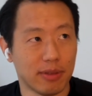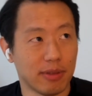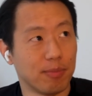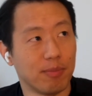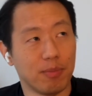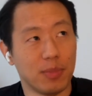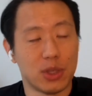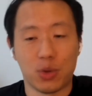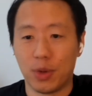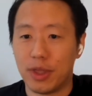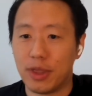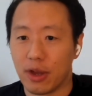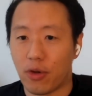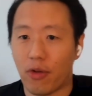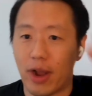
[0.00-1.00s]
between
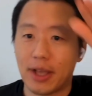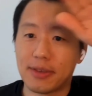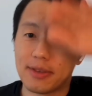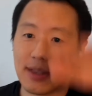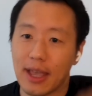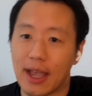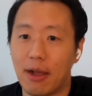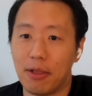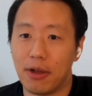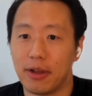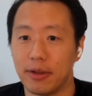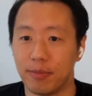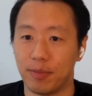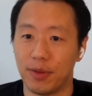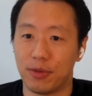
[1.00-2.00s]
the crests, like how
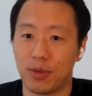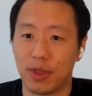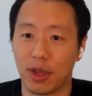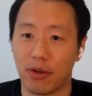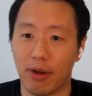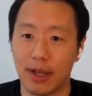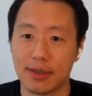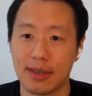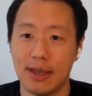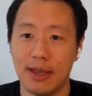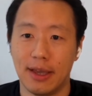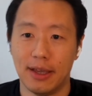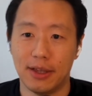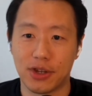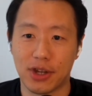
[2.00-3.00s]
long between the crests,
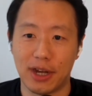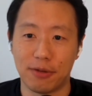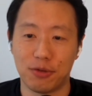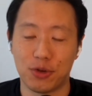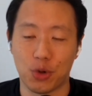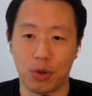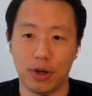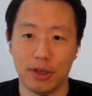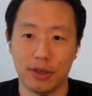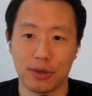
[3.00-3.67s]
is kind of shortening.